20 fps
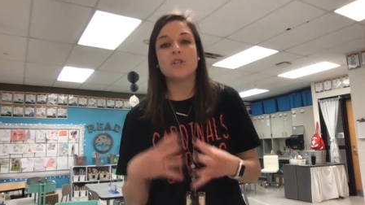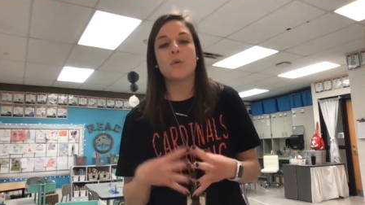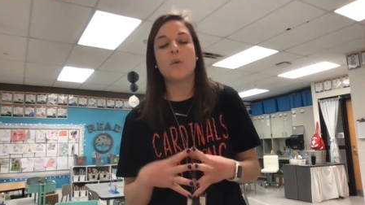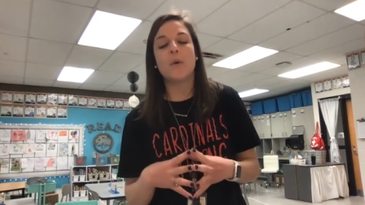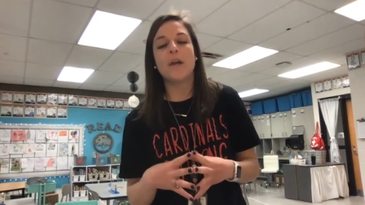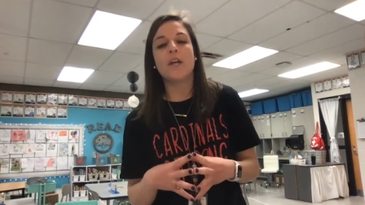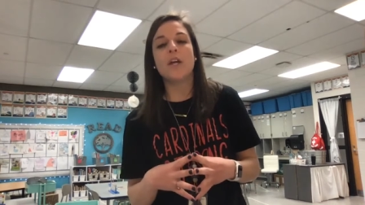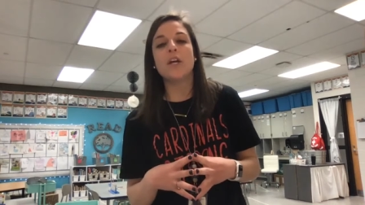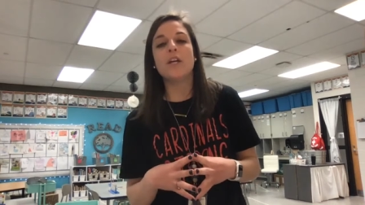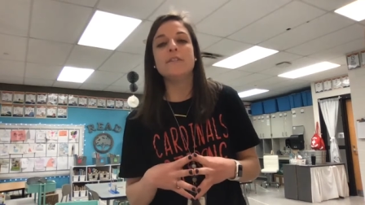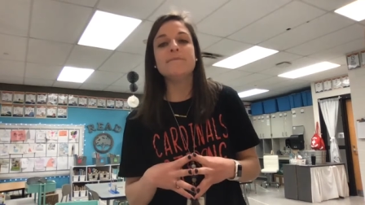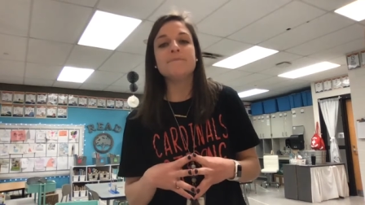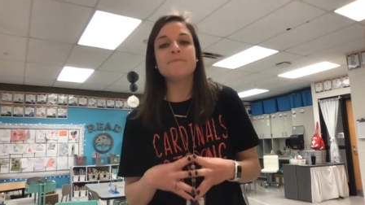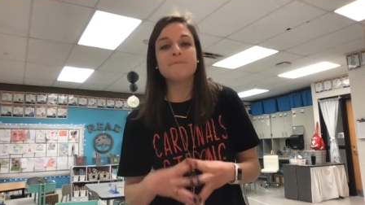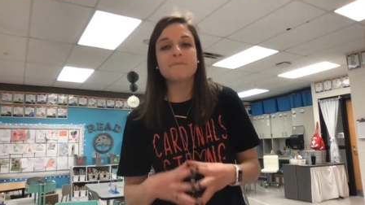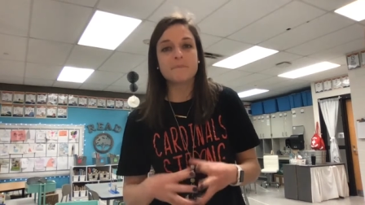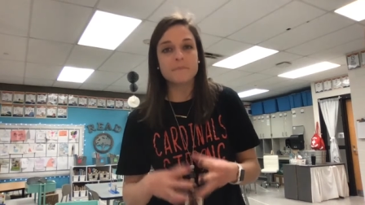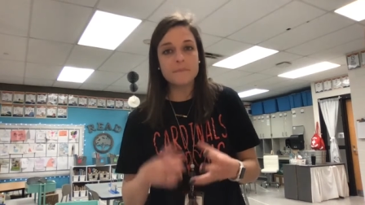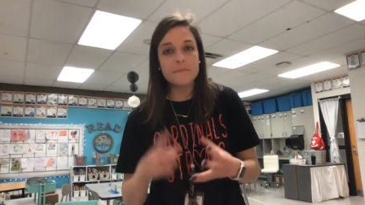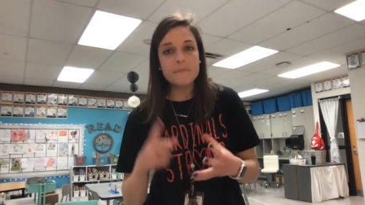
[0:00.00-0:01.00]
quicker
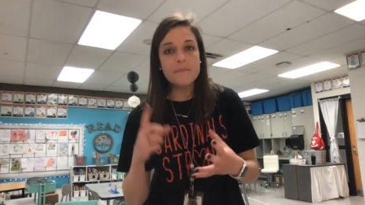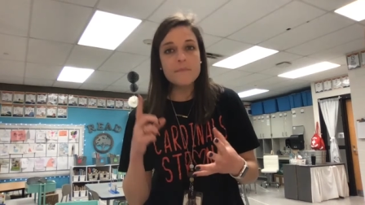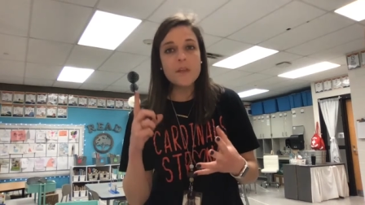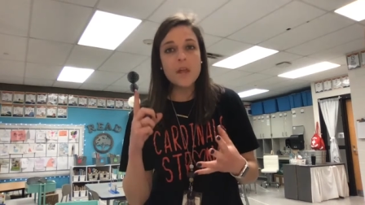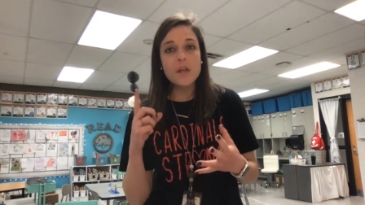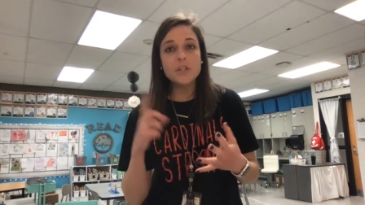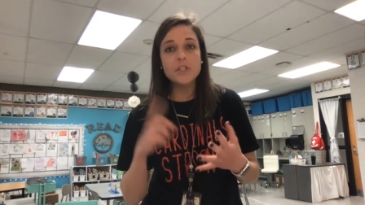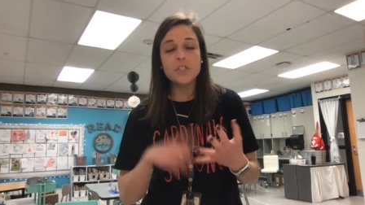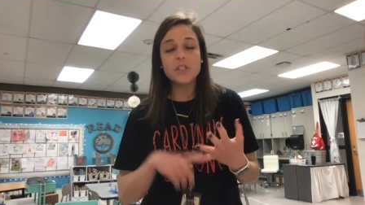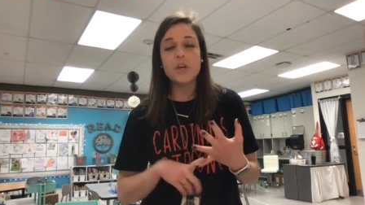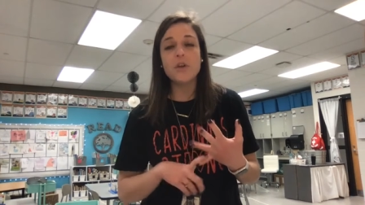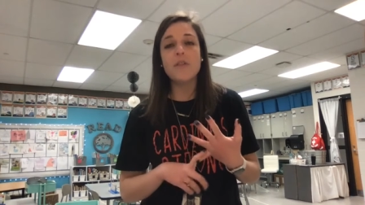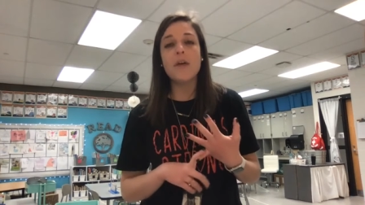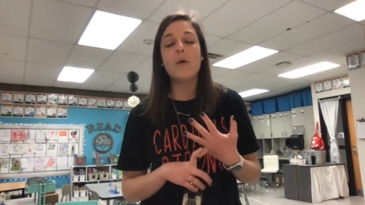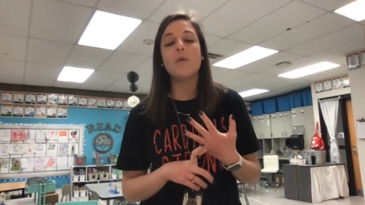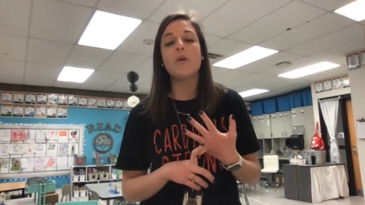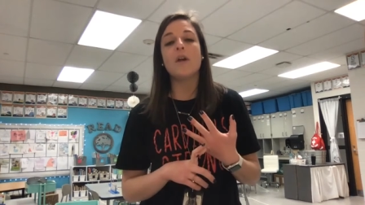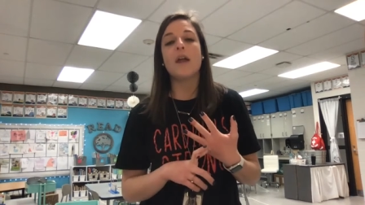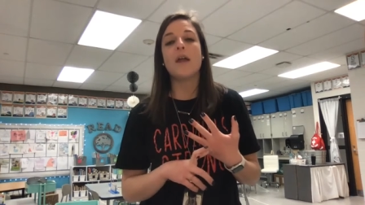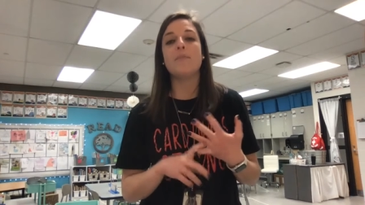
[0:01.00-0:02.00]
so
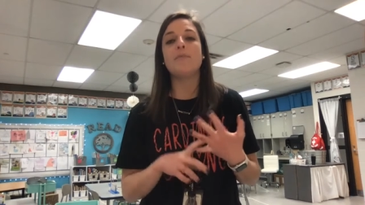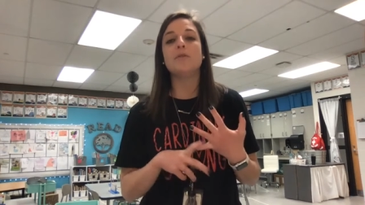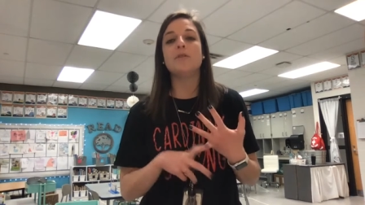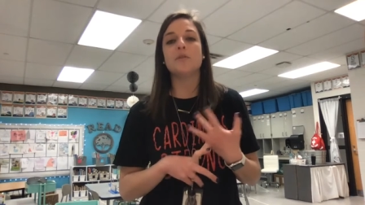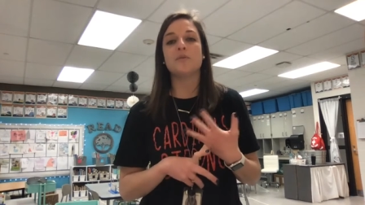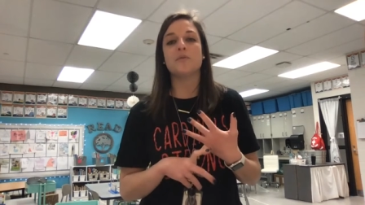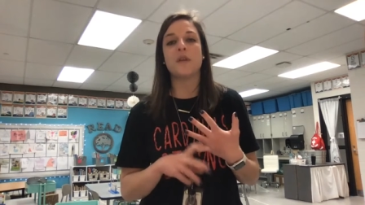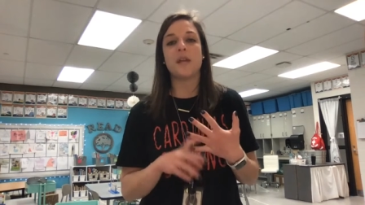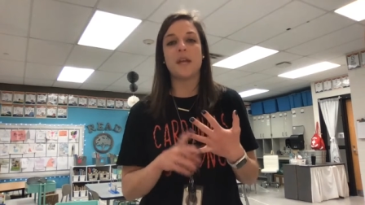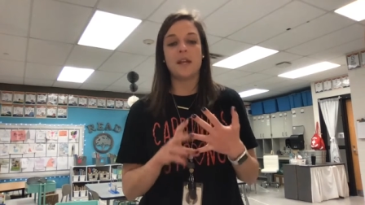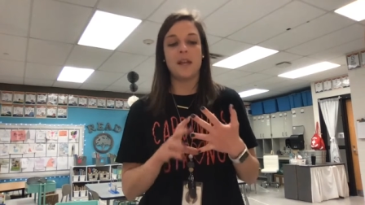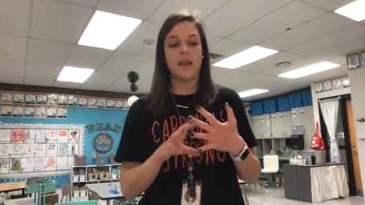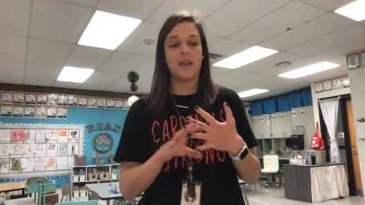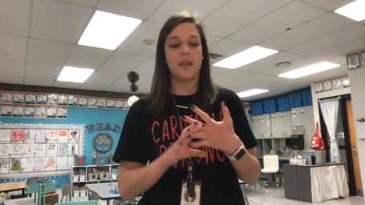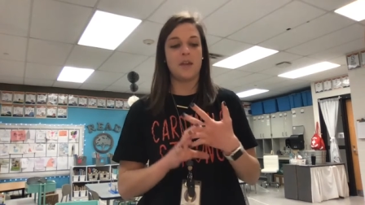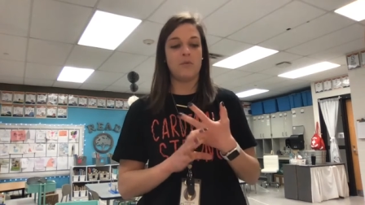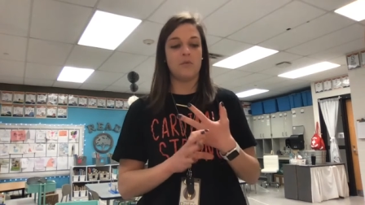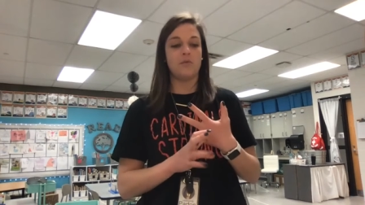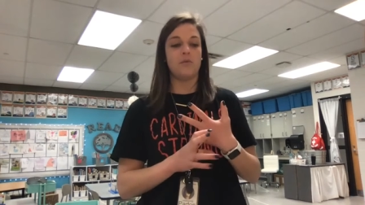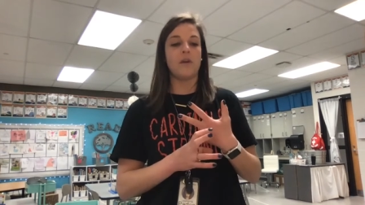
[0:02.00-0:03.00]
that we're able to read
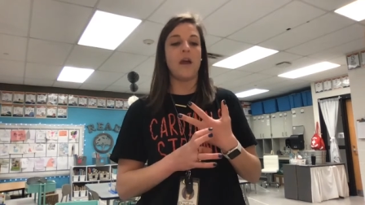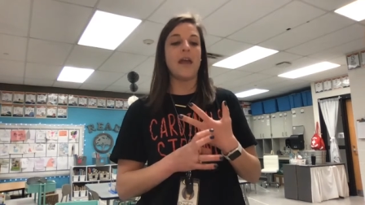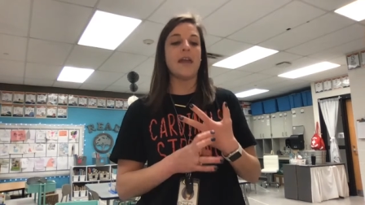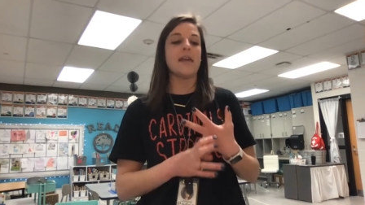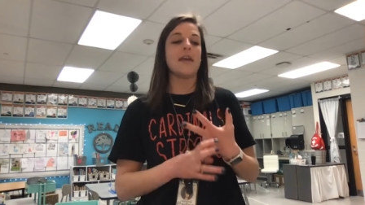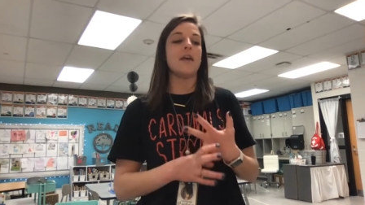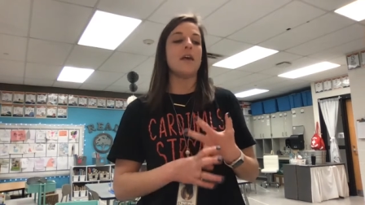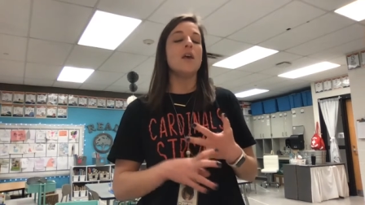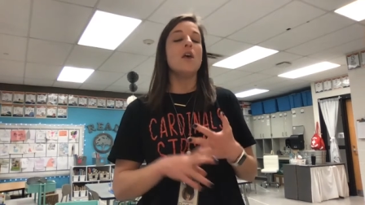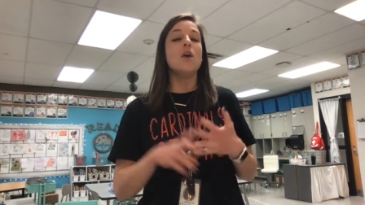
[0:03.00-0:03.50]
and write.